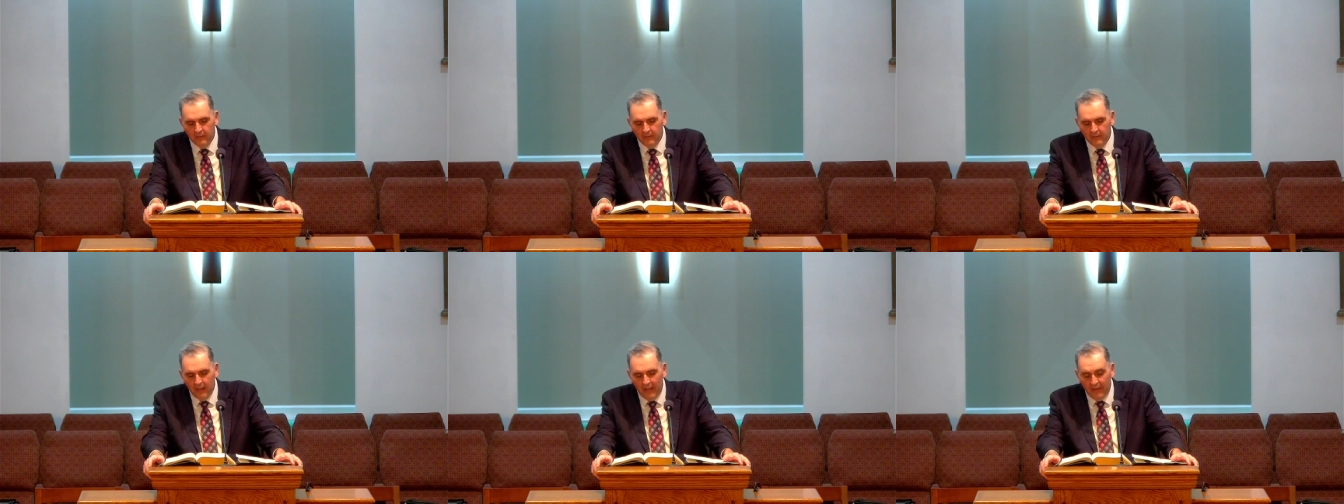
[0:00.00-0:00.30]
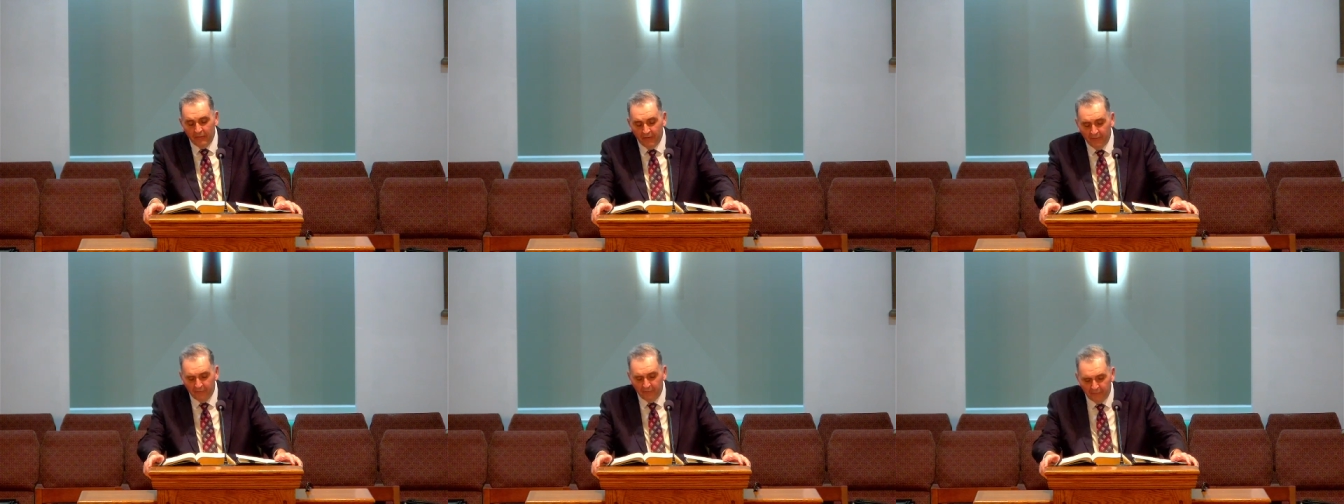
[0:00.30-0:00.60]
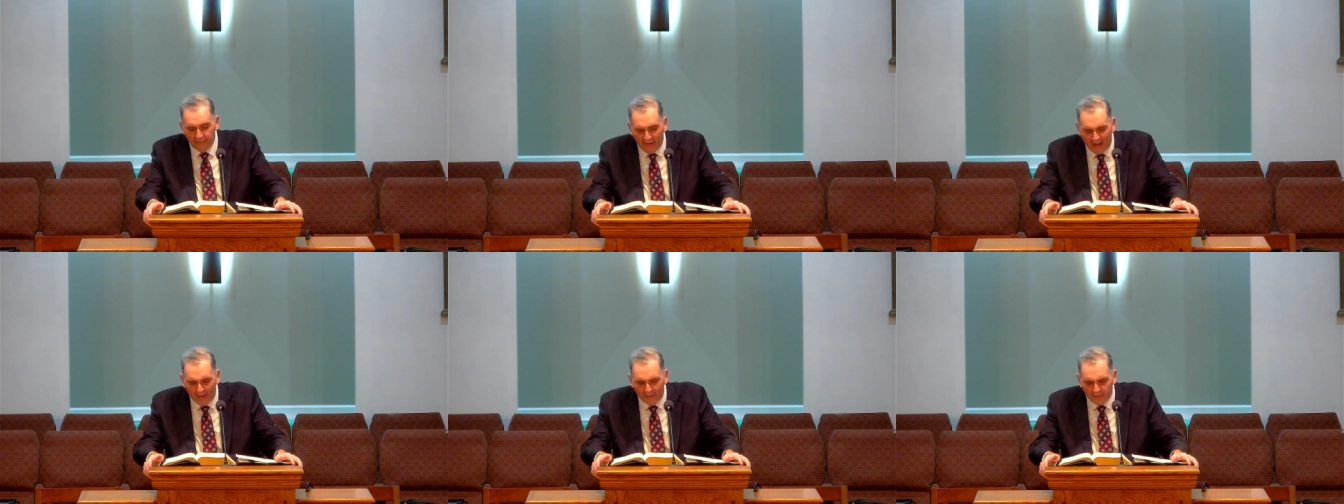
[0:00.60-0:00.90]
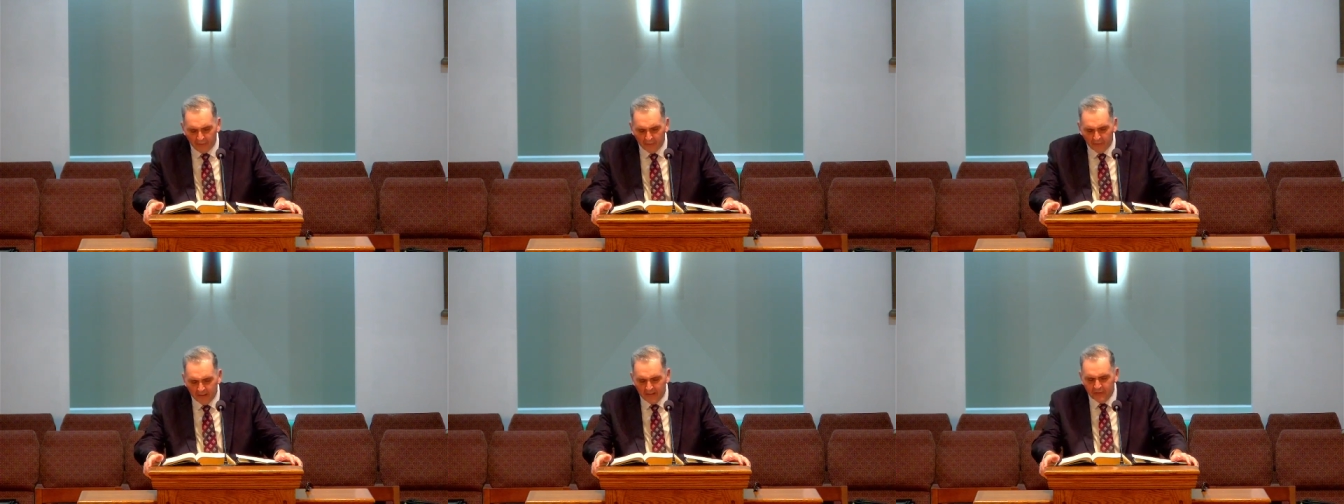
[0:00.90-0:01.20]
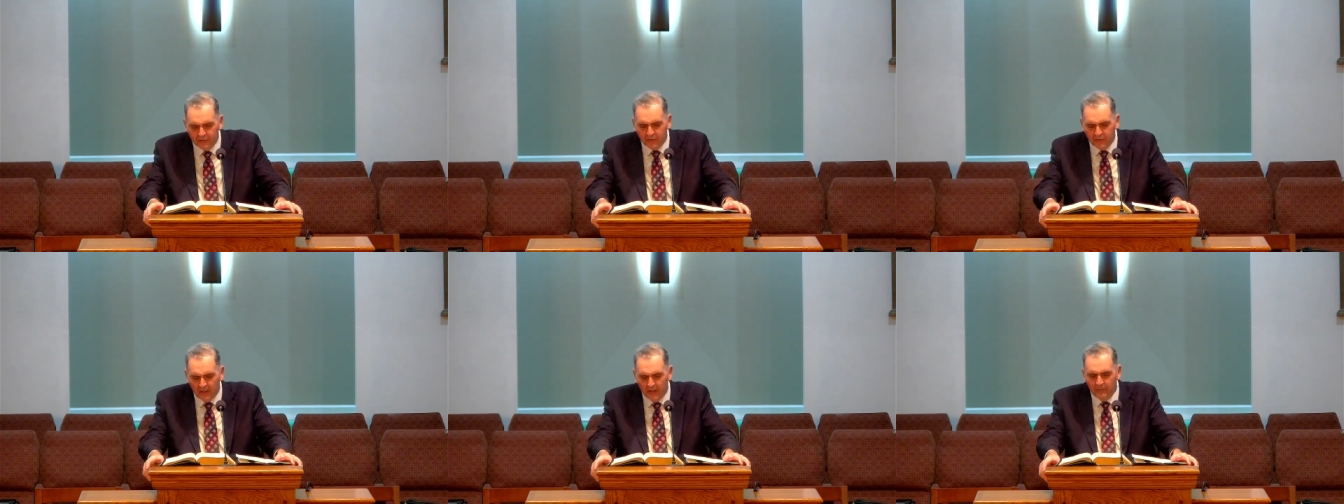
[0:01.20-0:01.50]
and the Father
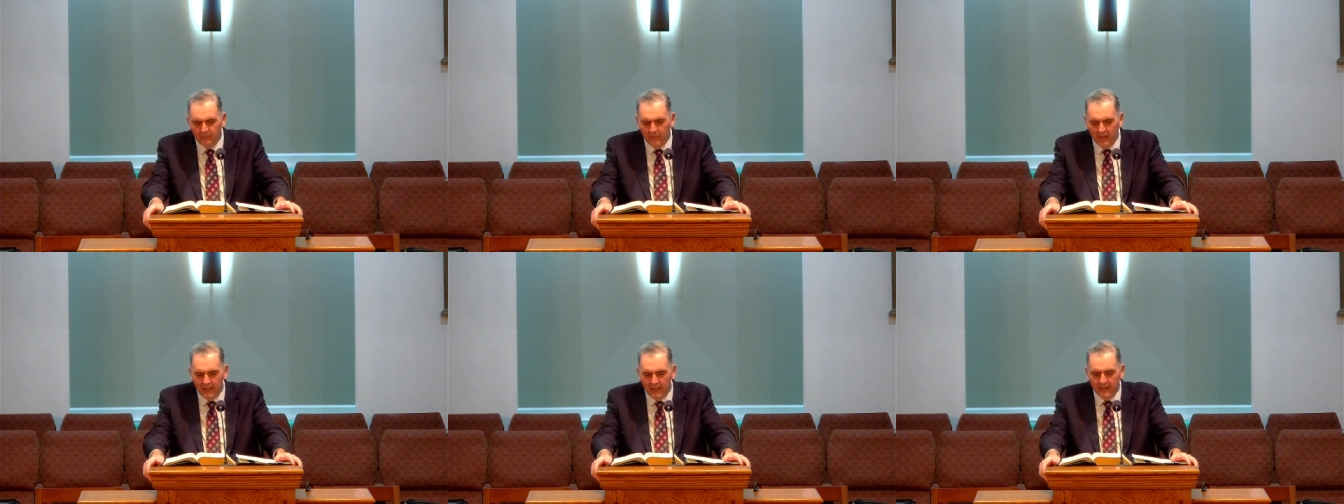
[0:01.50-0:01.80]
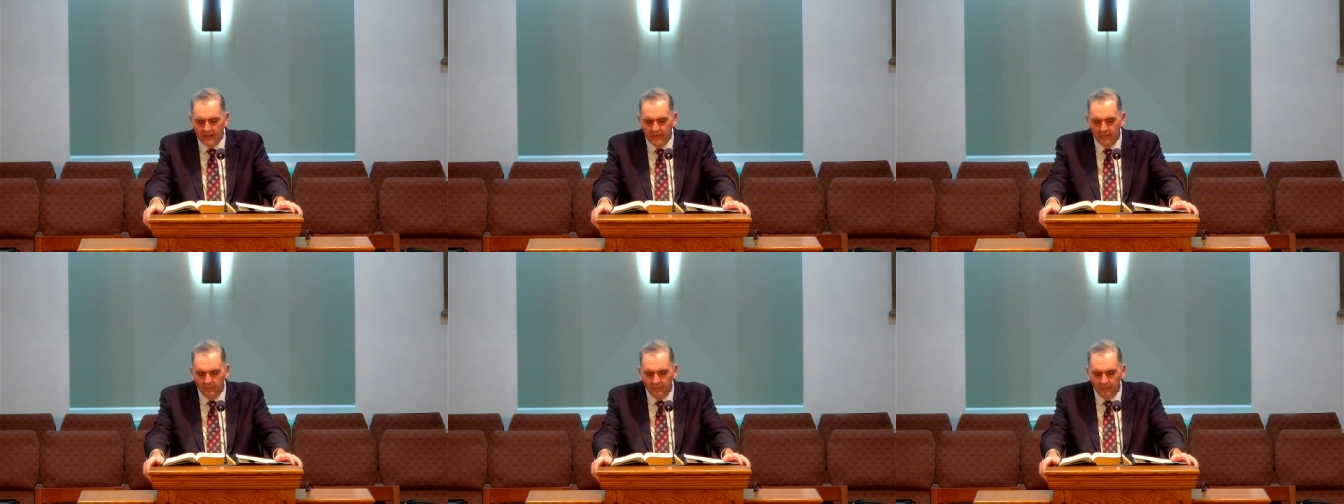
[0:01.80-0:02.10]
is in me?